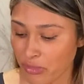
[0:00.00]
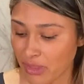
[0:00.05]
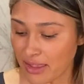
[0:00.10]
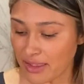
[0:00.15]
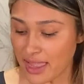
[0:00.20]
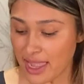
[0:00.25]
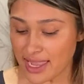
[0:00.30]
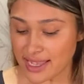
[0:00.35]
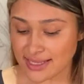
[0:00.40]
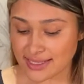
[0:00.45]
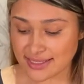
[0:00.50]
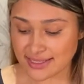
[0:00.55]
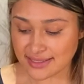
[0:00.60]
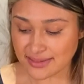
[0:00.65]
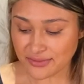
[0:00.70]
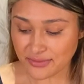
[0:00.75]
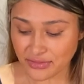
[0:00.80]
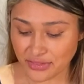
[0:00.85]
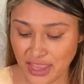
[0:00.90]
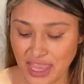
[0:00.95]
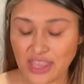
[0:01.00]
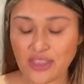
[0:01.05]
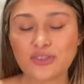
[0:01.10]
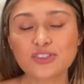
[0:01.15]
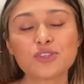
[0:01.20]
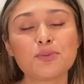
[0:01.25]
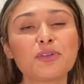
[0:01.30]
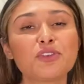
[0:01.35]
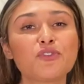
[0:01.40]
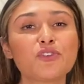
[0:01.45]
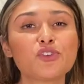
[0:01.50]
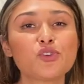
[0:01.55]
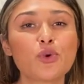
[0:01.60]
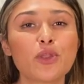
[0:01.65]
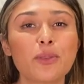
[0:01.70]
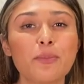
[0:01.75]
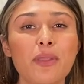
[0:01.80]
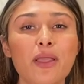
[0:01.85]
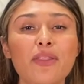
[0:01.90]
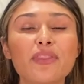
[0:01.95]
Guys, thank you so much for
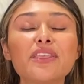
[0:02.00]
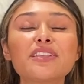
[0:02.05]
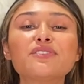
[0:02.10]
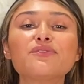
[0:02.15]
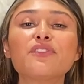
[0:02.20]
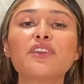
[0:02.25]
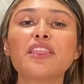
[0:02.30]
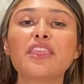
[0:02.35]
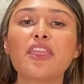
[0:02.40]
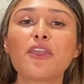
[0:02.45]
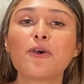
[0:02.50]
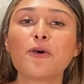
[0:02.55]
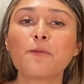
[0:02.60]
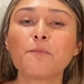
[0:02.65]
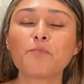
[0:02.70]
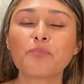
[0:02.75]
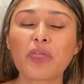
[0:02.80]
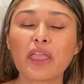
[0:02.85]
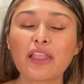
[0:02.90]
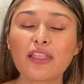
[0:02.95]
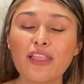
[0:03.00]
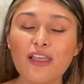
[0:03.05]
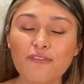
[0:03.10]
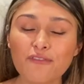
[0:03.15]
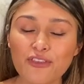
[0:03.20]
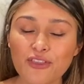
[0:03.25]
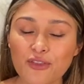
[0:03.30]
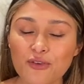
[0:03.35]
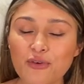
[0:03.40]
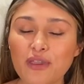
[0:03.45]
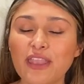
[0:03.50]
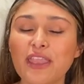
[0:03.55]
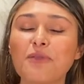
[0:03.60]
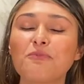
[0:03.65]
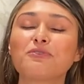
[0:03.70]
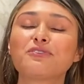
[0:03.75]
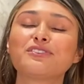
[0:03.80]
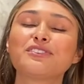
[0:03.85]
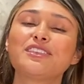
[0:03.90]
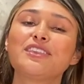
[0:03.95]
joining me on this video. I love you and I
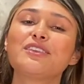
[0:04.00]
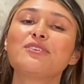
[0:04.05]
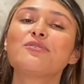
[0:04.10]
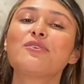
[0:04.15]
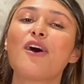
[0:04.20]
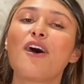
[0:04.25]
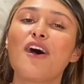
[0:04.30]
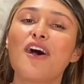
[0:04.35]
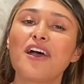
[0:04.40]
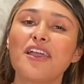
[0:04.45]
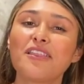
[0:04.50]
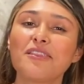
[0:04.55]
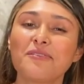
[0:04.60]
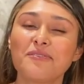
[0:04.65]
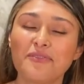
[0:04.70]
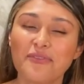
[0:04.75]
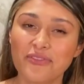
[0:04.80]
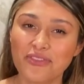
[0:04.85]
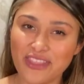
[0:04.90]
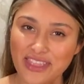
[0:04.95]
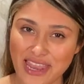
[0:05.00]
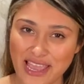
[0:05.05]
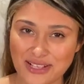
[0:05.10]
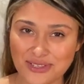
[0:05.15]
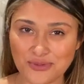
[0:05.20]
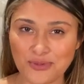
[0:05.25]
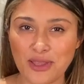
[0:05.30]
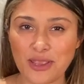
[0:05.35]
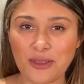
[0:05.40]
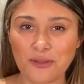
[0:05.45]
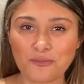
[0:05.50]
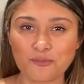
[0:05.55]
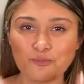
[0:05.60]
will see you on the next one.